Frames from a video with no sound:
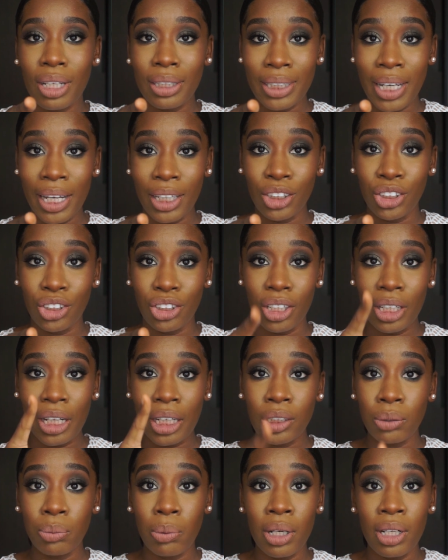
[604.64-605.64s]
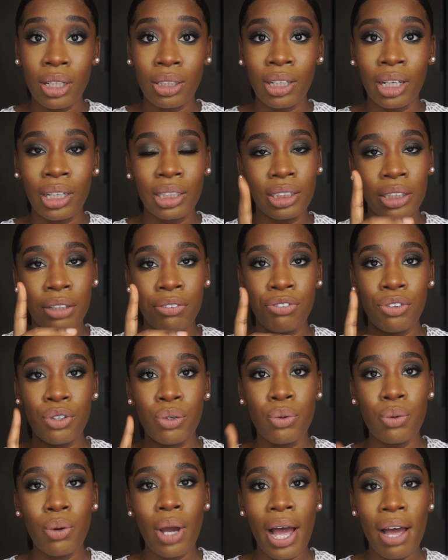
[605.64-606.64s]
texture. That's what it does. If
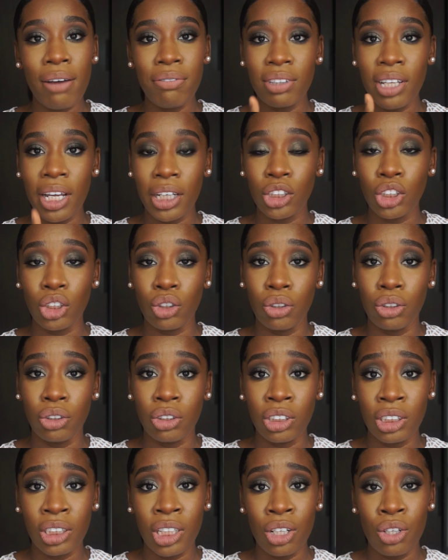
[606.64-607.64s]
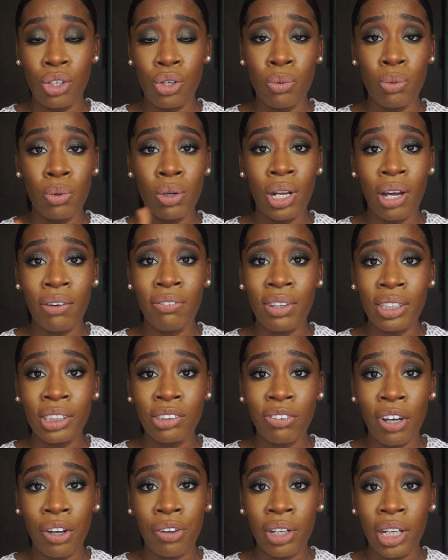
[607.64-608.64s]
you have texture on your skin, you will love this
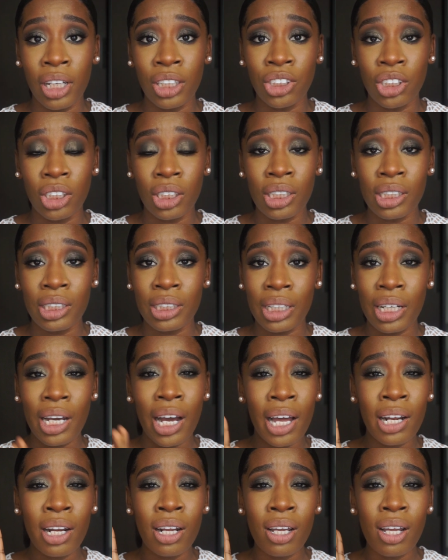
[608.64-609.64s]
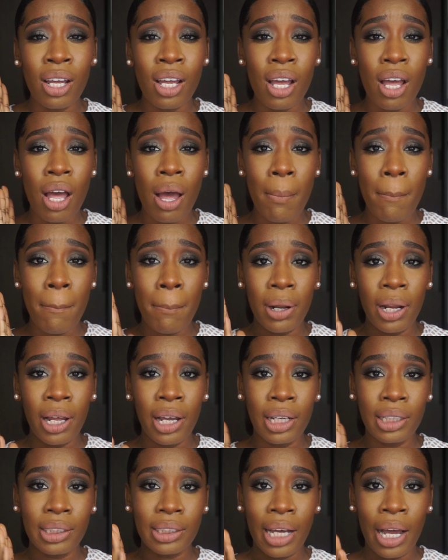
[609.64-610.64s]
foundation because it kind of
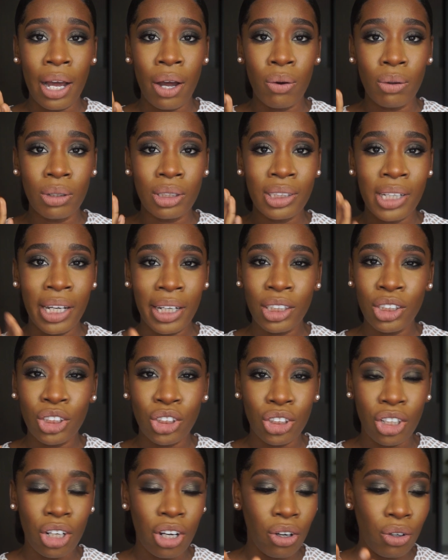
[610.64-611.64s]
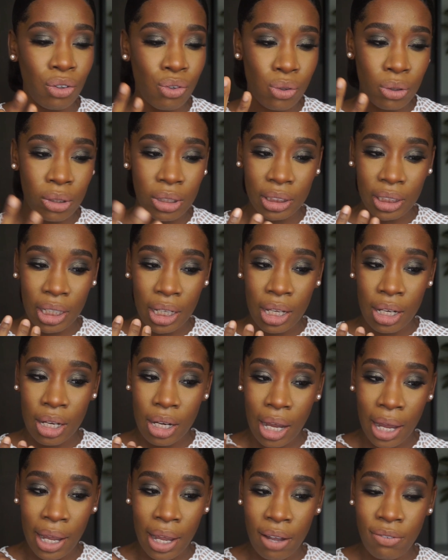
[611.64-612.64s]
blurs out texture on your
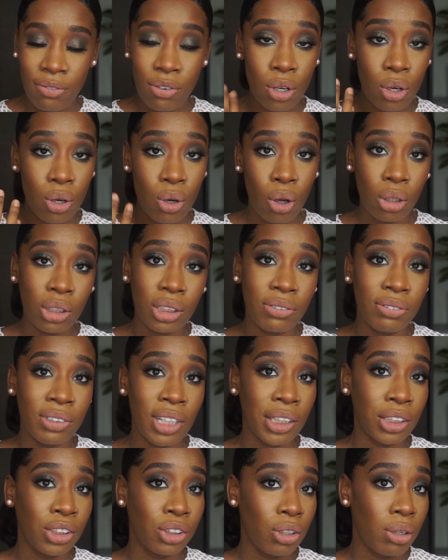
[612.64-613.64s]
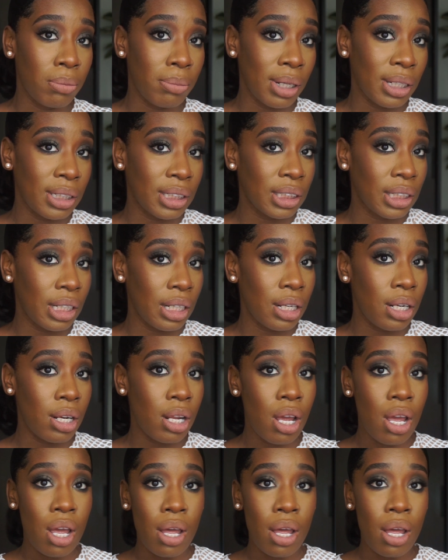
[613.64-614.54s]
skin. I have a lot of texture on my skin,